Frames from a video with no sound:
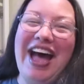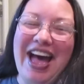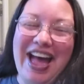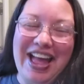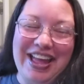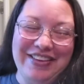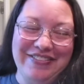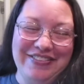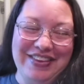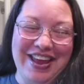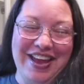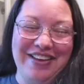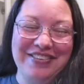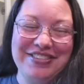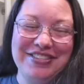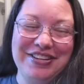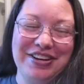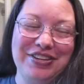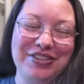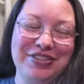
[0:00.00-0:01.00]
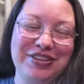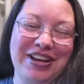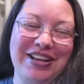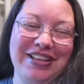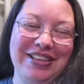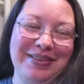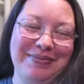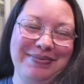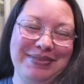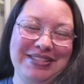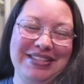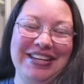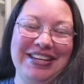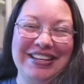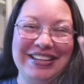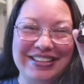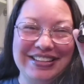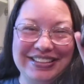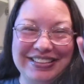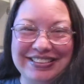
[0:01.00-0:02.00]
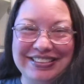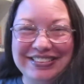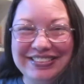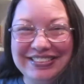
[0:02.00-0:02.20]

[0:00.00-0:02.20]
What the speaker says: I even have Star Trek lipstick.